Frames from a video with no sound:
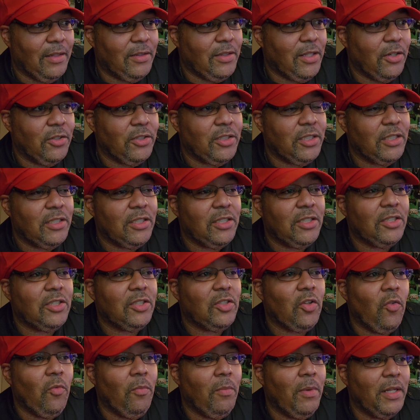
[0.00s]
there's just
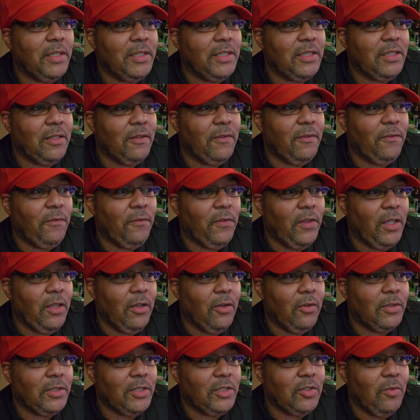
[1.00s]
so much to
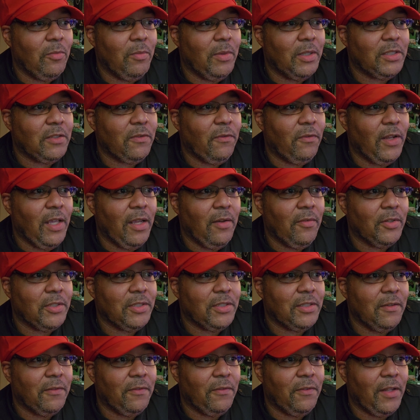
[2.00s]
feel and so much
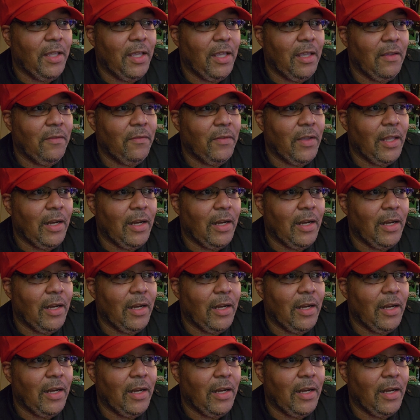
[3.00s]
flavors to flav,